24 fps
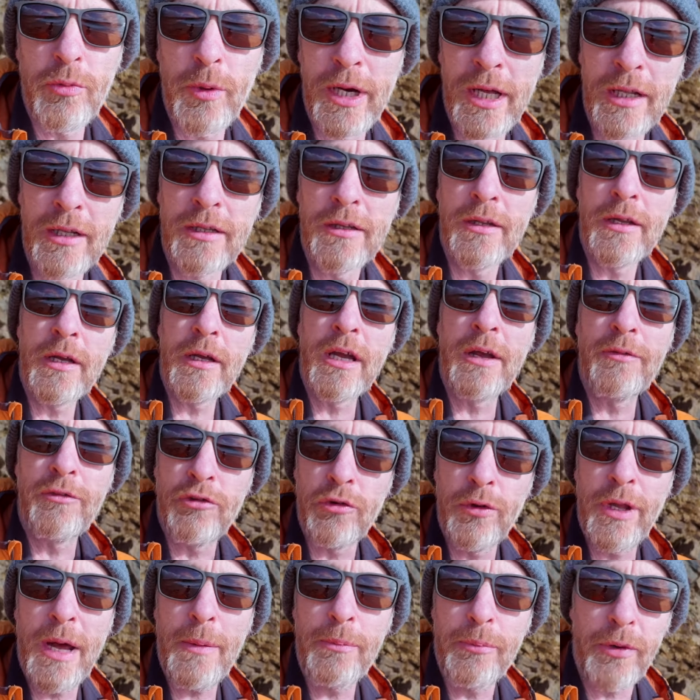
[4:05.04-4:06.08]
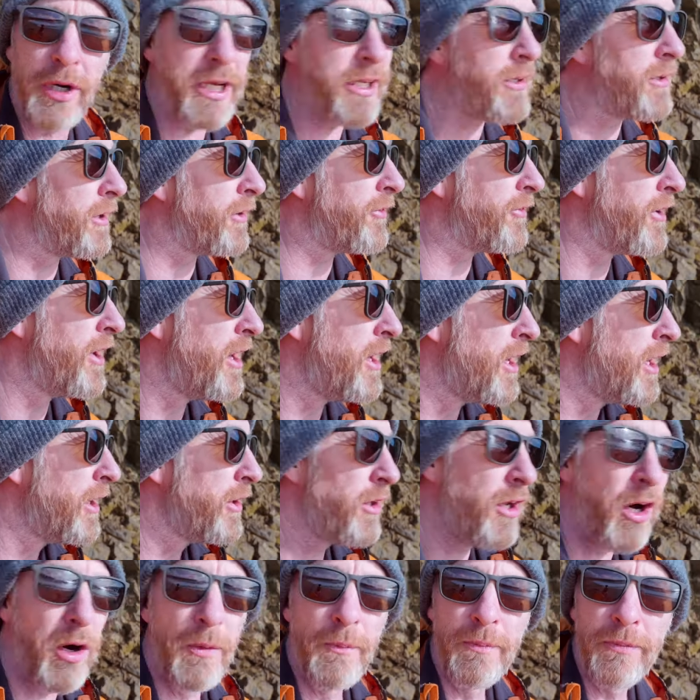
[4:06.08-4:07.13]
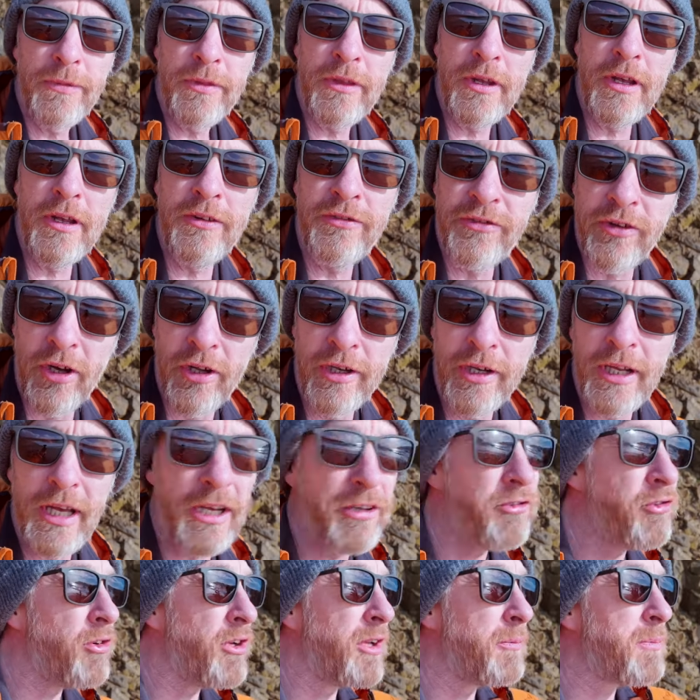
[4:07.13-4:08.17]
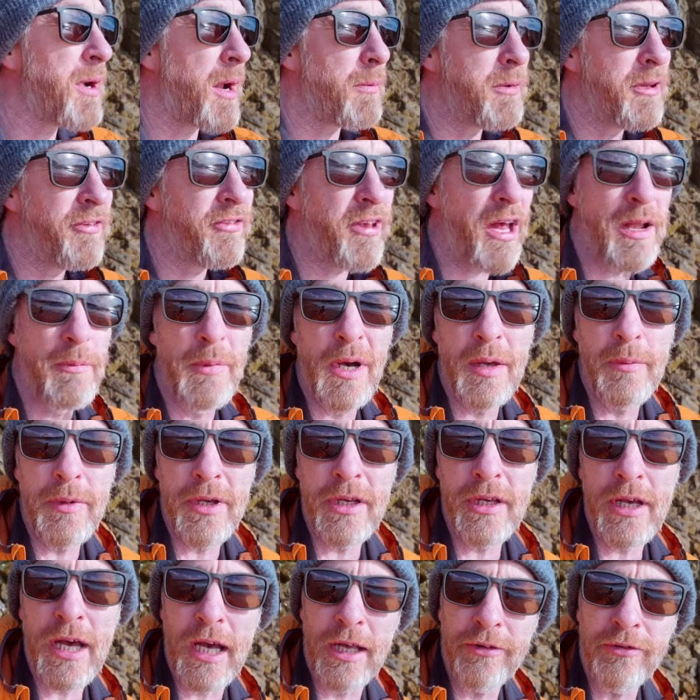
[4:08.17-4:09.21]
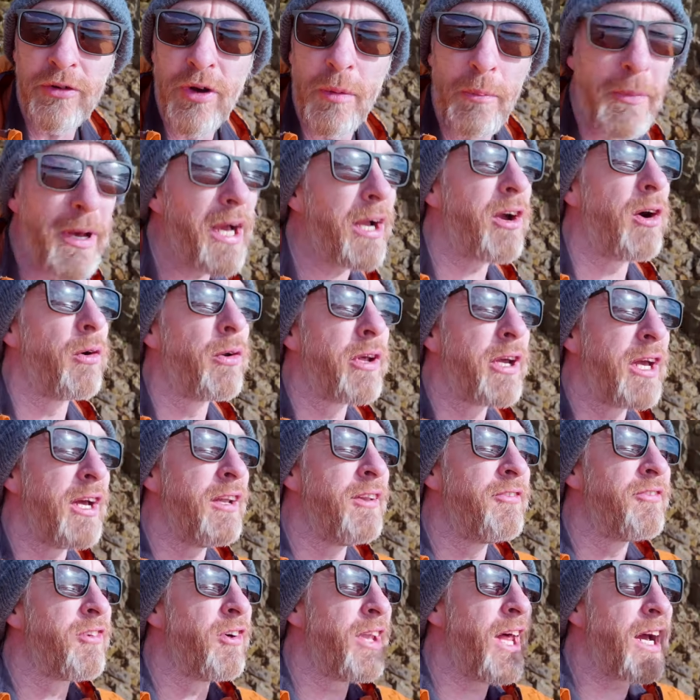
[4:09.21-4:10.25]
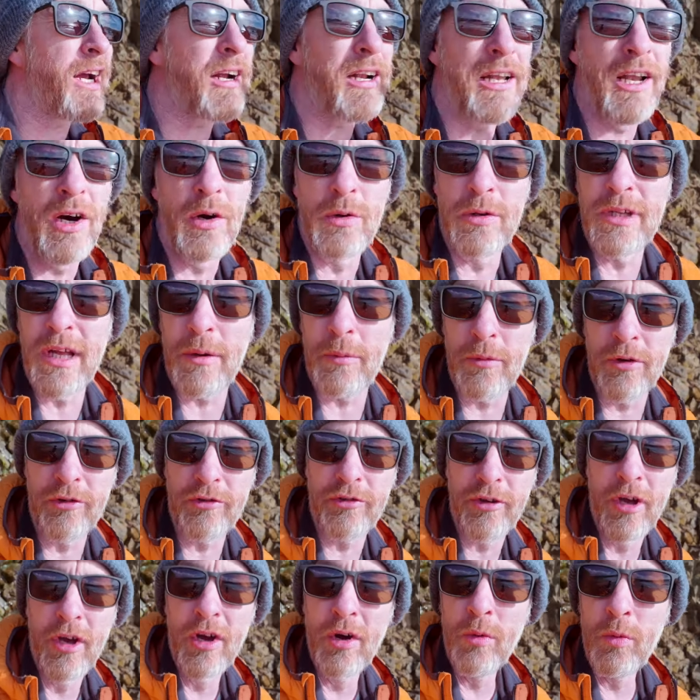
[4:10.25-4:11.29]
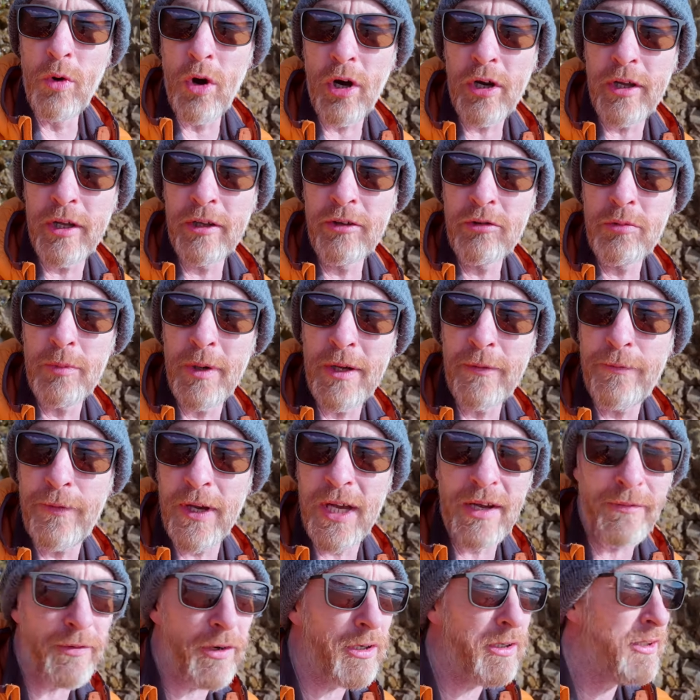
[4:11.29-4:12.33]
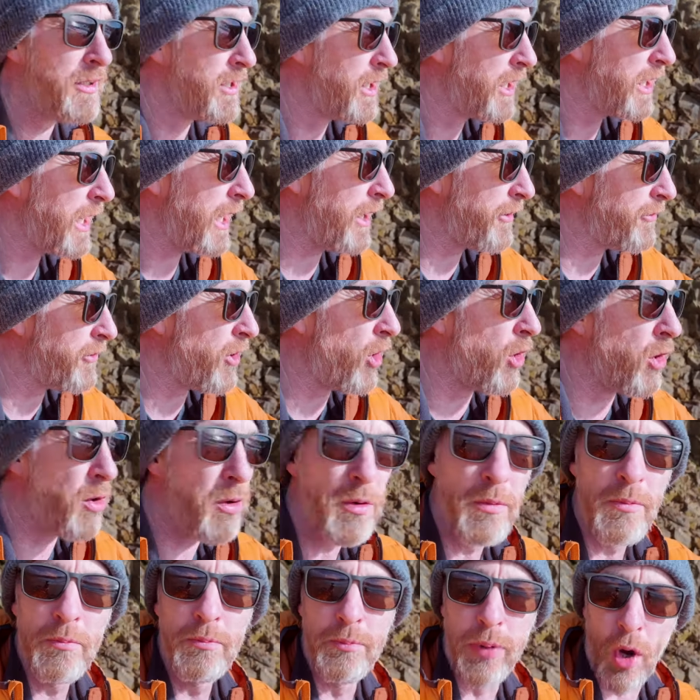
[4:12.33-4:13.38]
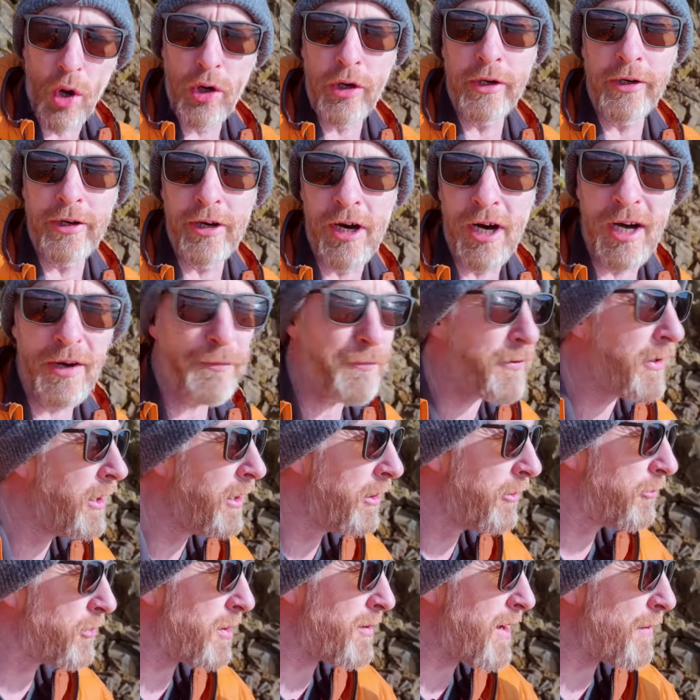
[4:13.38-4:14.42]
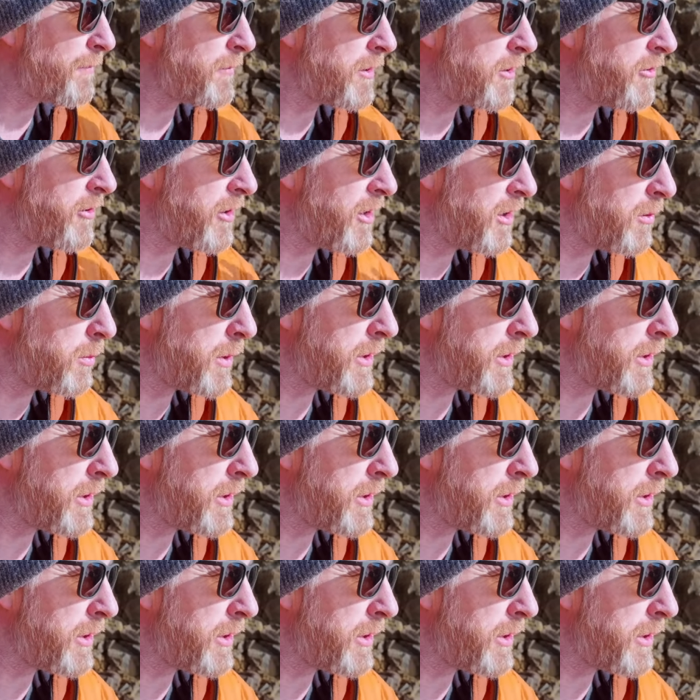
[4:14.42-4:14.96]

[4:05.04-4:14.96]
well, gives you that brightness. Now, the sun, as you can probably tell by me, has come back out again, so that cloud that was working to my favor has now buggered off, so I'm having to deal